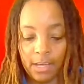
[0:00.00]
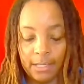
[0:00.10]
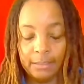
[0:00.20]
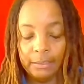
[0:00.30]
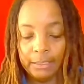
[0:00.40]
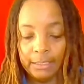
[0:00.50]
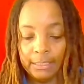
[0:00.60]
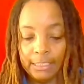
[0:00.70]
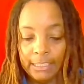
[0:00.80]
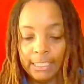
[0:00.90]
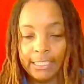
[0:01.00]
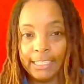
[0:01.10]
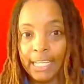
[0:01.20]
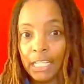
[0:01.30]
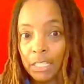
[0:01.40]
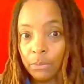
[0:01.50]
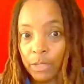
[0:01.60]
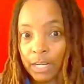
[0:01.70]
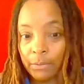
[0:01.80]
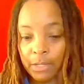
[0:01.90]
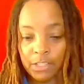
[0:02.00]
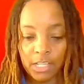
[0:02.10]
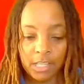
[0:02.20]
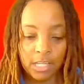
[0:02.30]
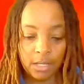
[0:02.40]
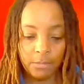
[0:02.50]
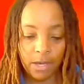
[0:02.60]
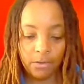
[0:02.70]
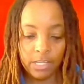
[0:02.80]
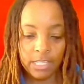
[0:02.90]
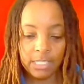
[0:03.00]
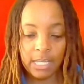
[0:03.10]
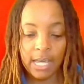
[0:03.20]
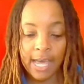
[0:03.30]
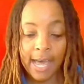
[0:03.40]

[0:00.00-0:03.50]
Okay. And the other one I want you to think about is